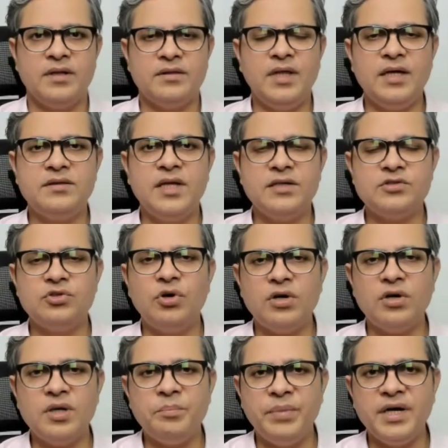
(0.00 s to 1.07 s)
That's
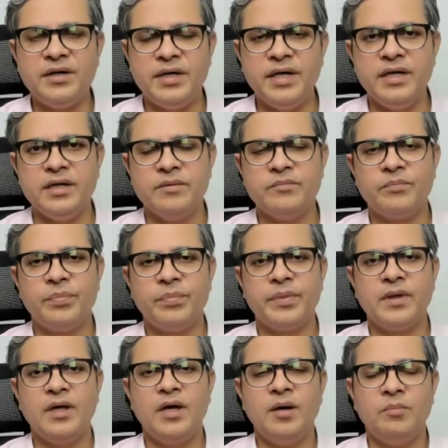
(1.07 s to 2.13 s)
not a big deal.
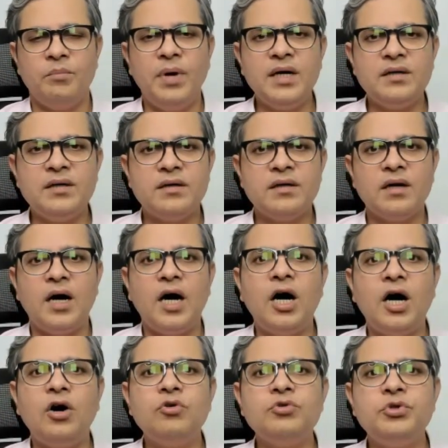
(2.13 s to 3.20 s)
But
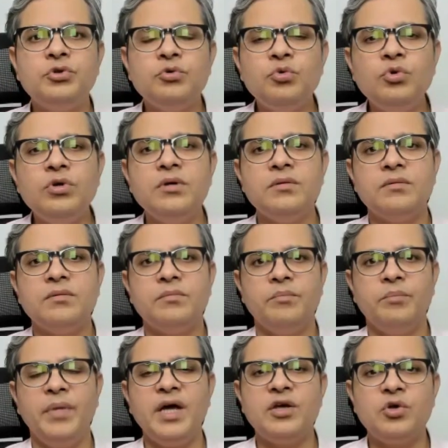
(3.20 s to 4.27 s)
how you would
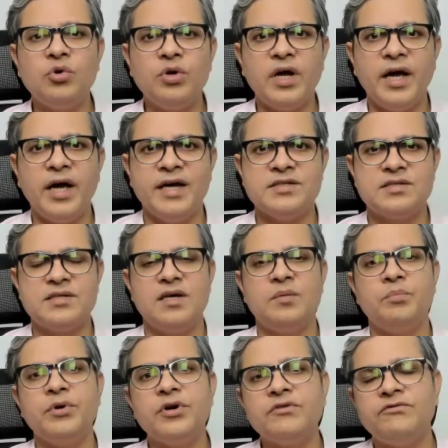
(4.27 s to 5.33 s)
make your answer
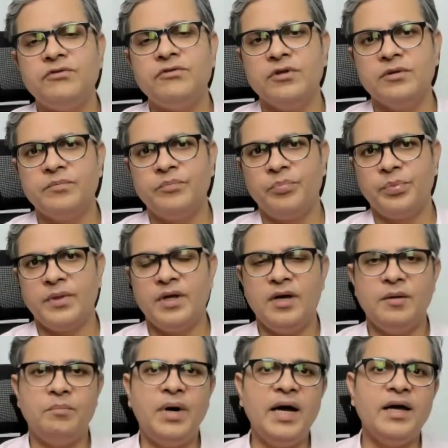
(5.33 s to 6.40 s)
beautiful
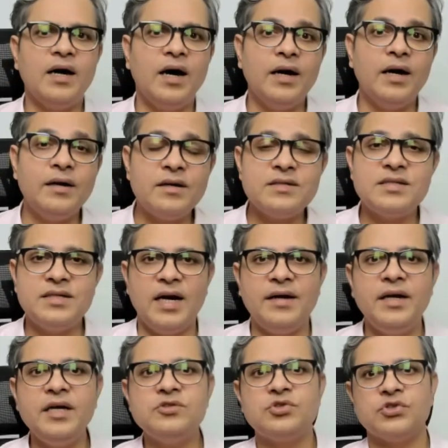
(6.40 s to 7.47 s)
by
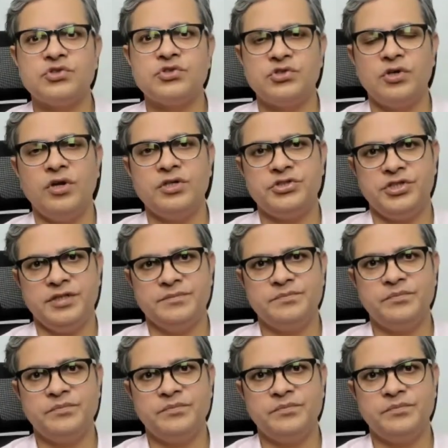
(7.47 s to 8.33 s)
understanding sociology,